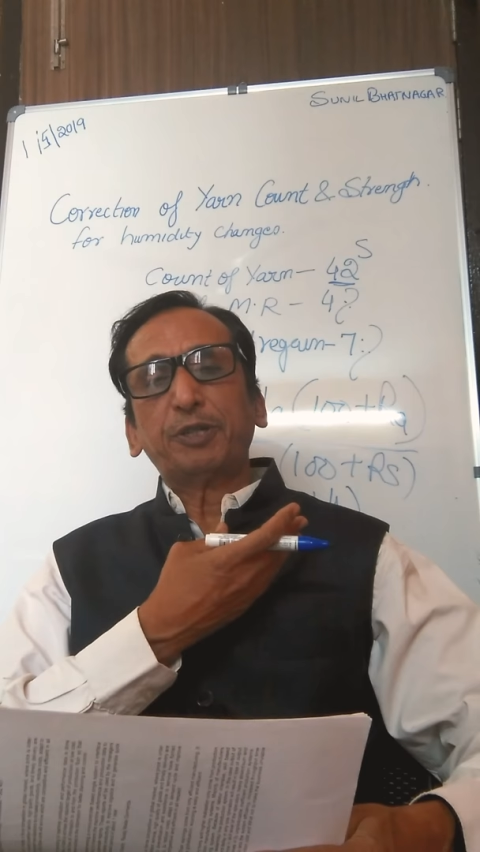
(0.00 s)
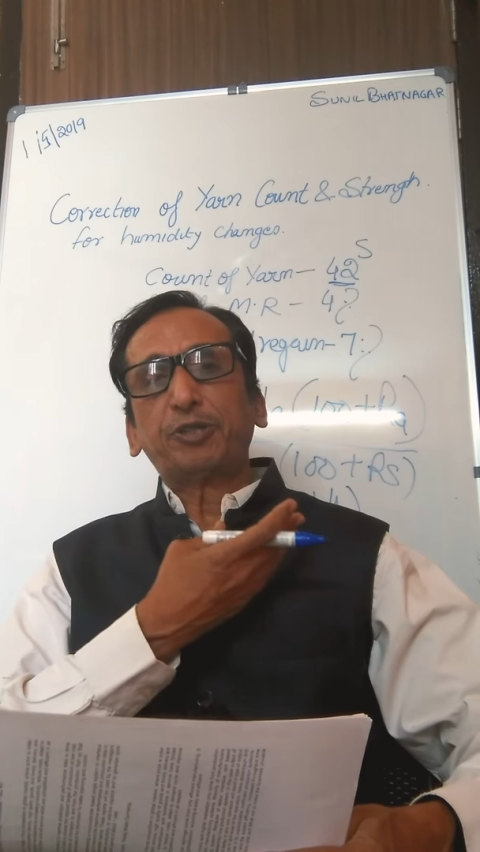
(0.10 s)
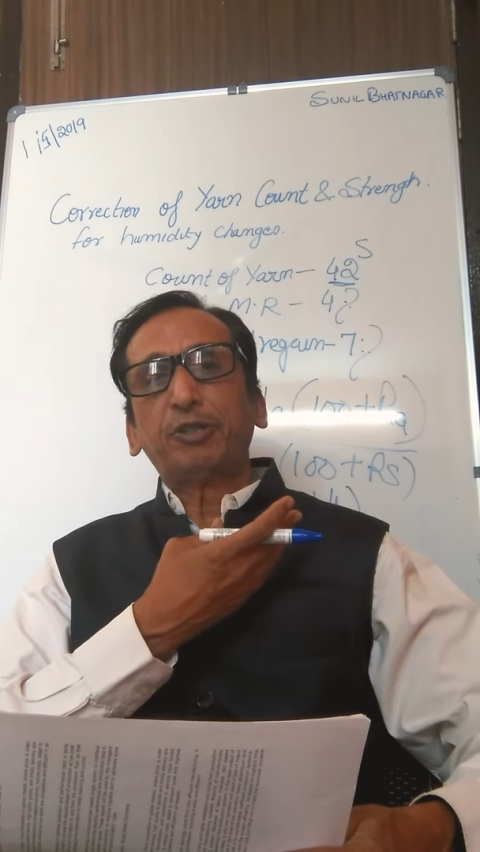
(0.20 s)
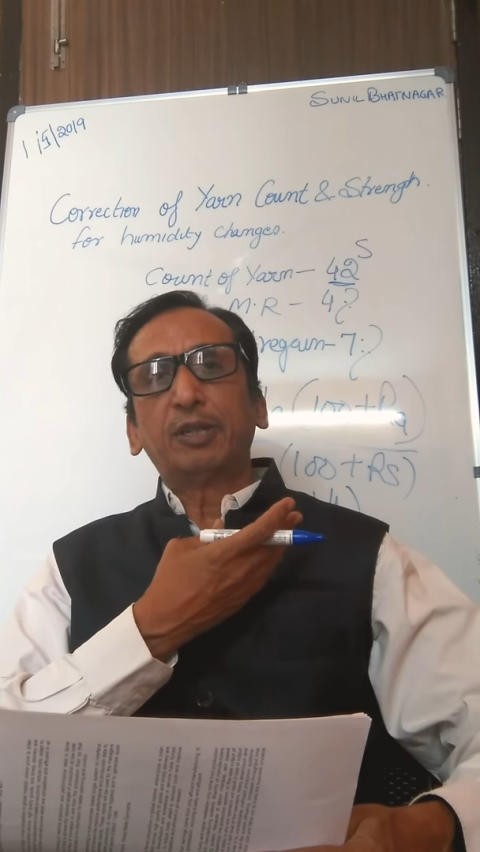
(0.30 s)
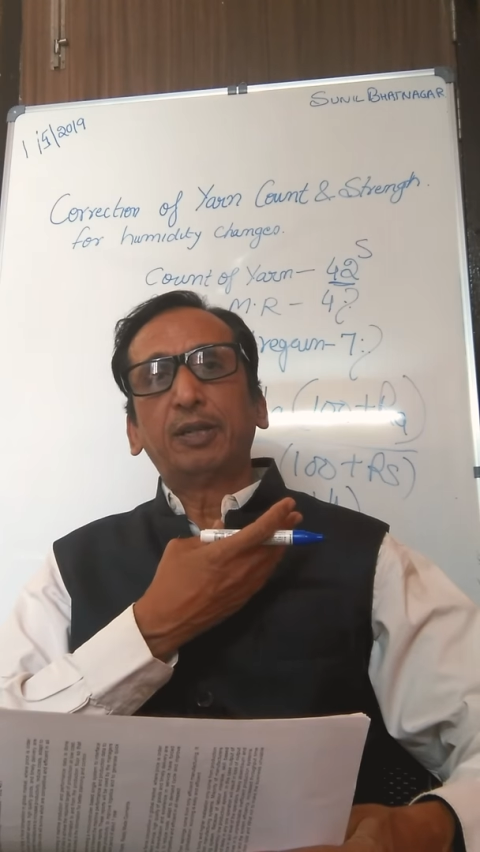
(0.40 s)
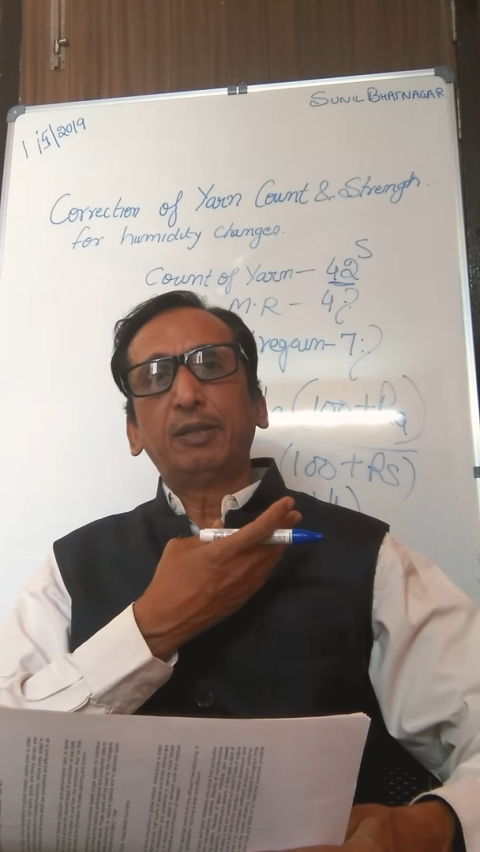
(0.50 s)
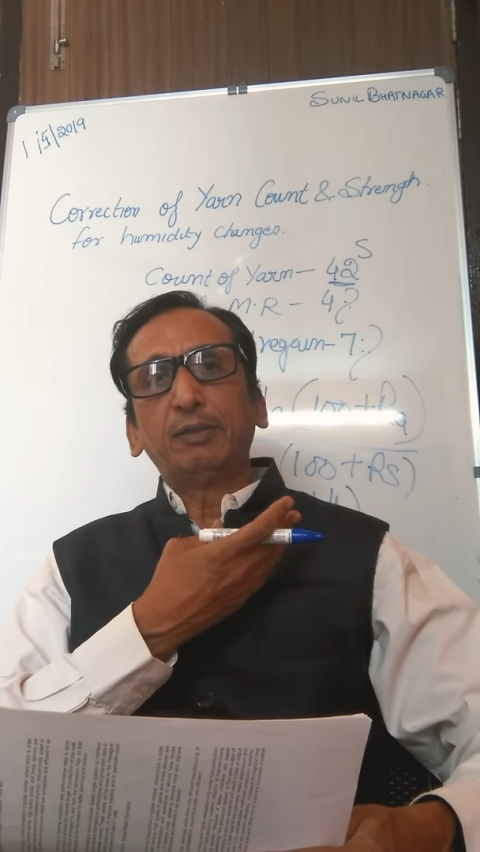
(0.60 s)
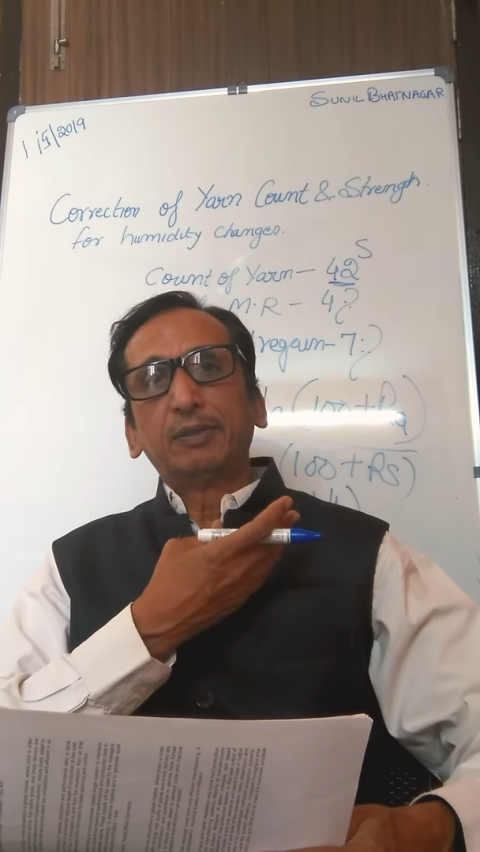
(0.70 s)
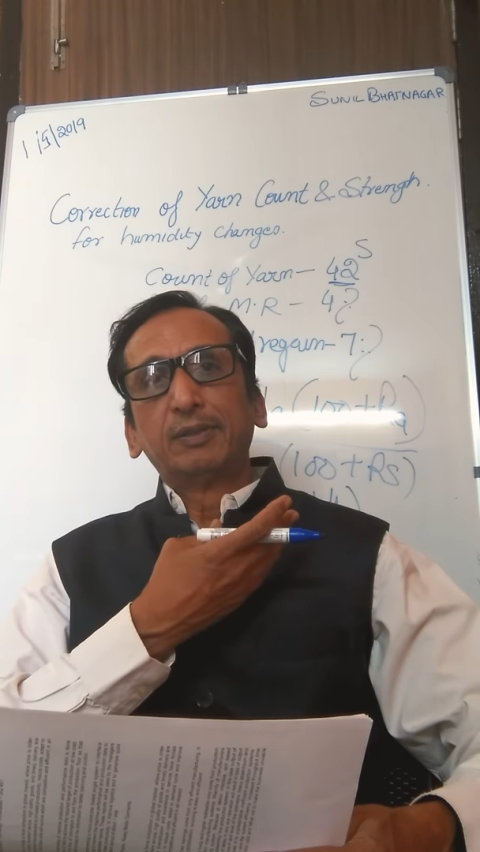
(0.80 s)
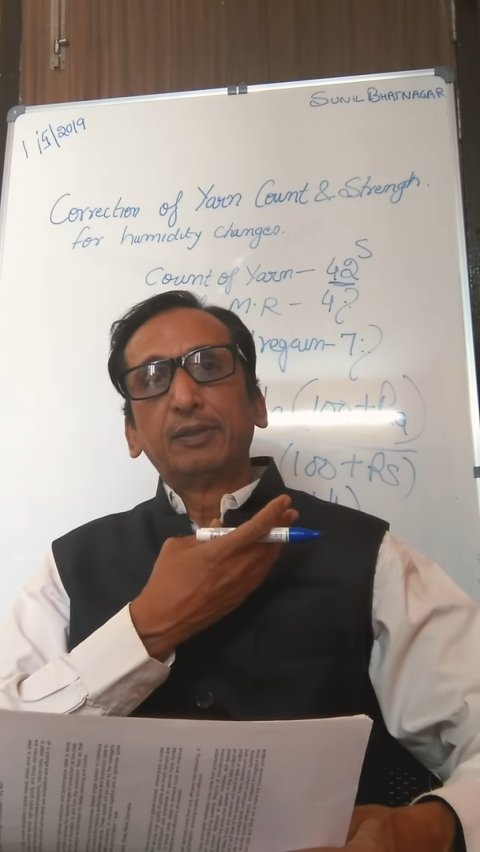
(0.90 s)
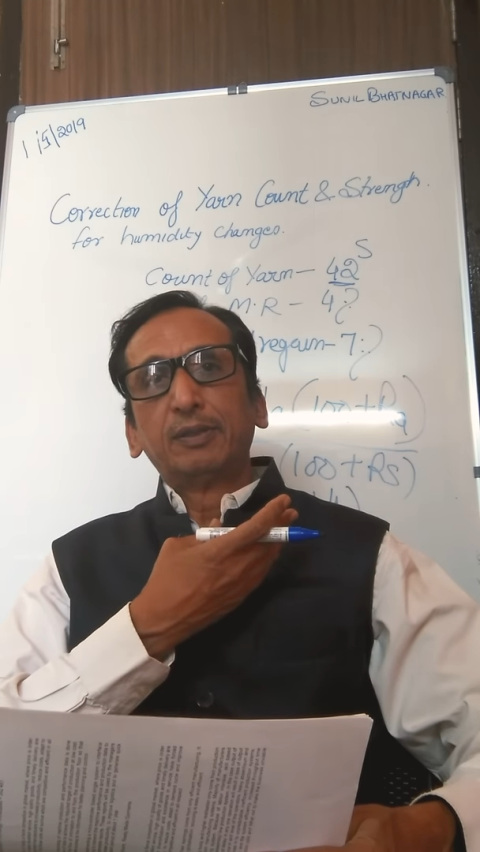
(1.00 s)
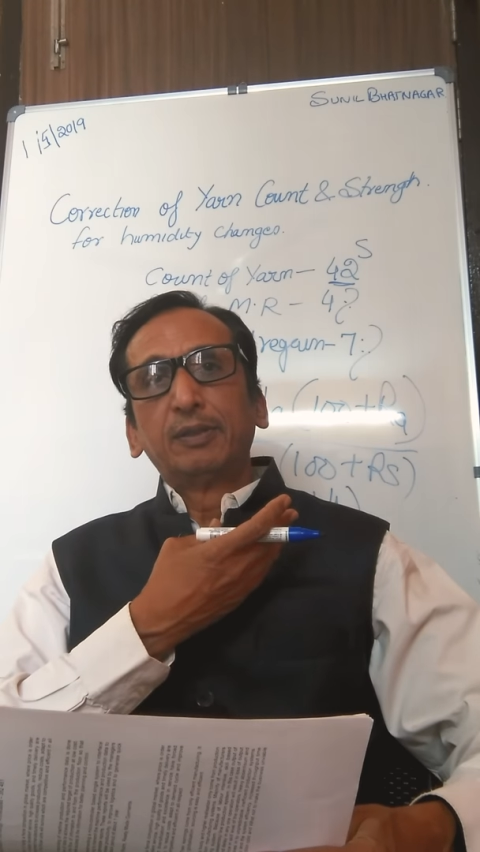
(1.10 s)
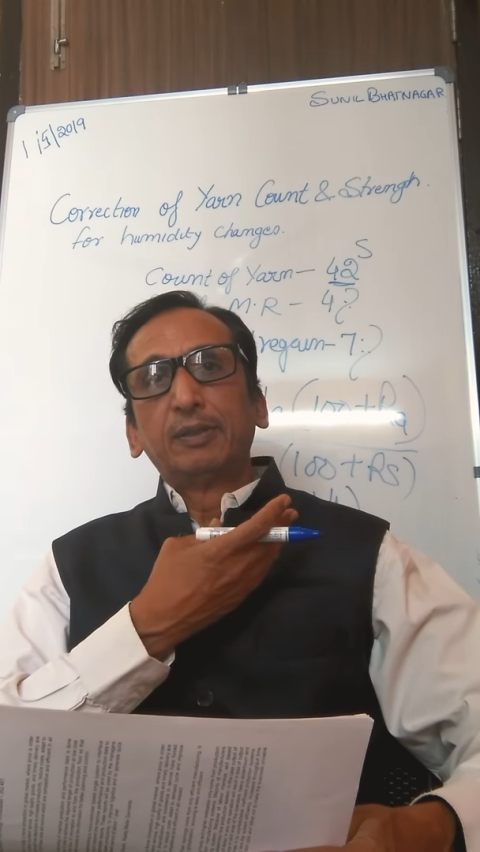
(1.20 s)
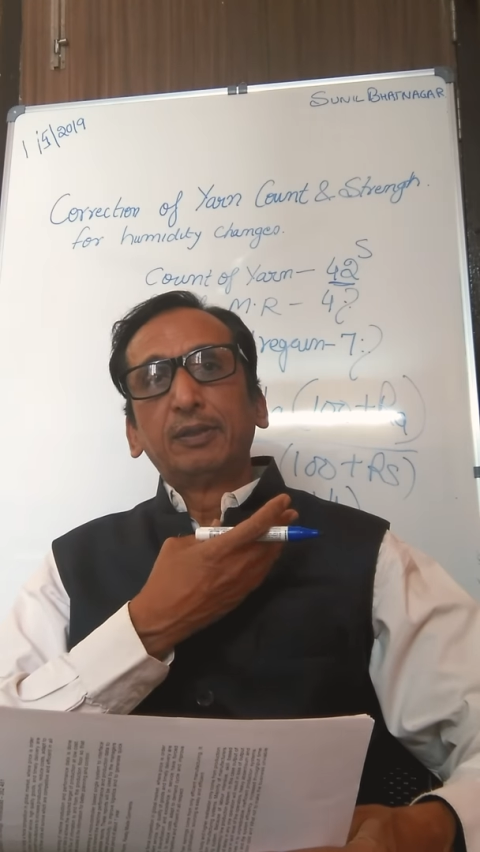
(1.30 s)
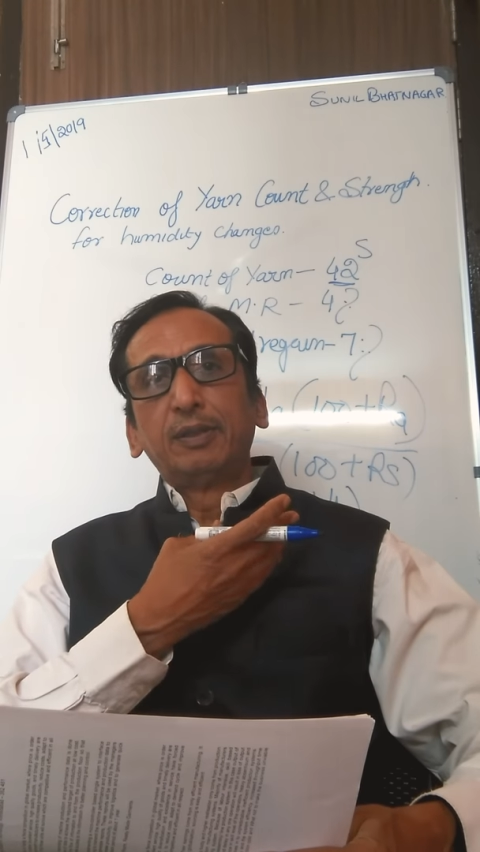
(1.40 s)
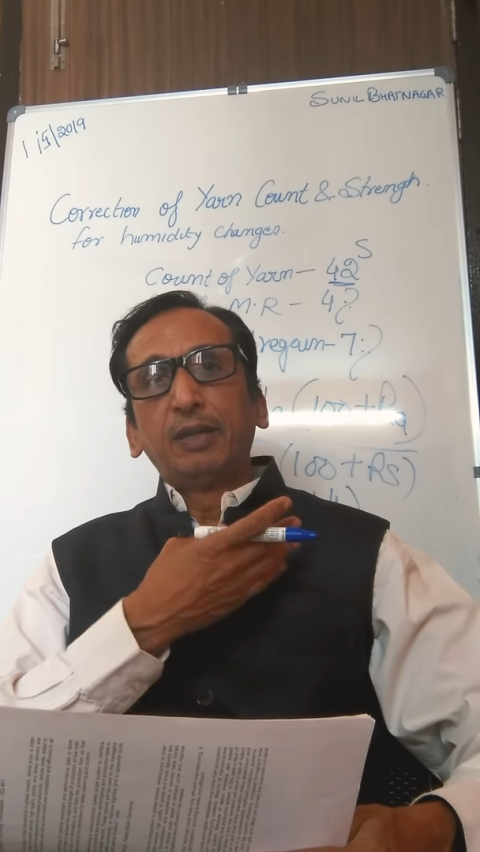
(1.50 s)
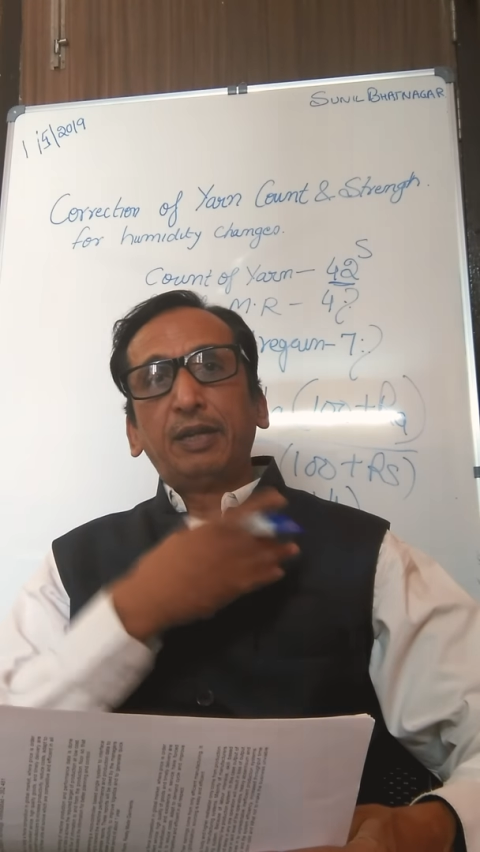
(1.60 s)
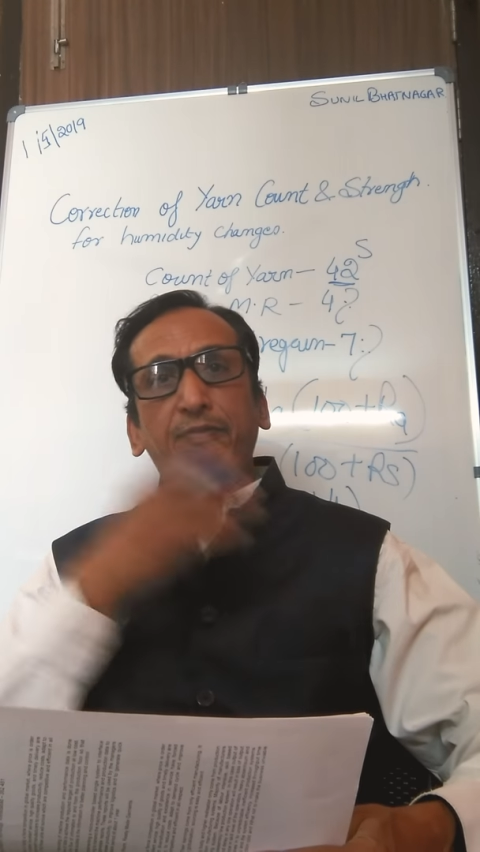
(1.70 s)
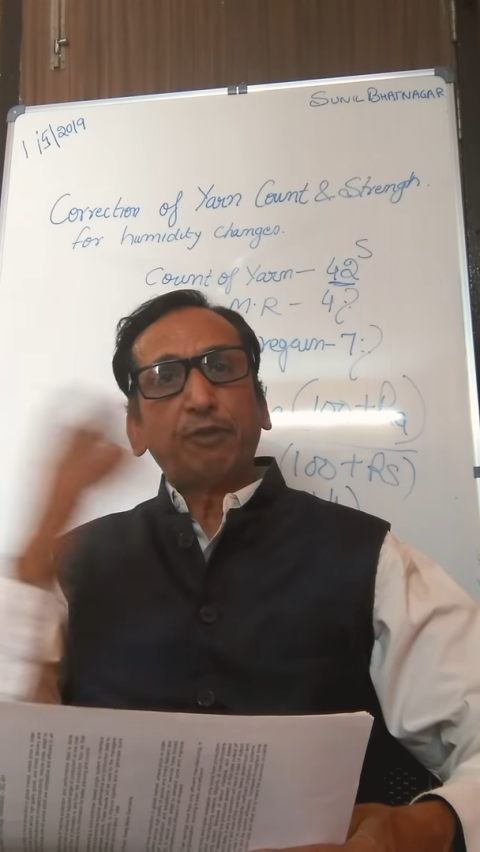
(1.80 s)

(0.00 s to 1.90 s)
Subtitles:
material, it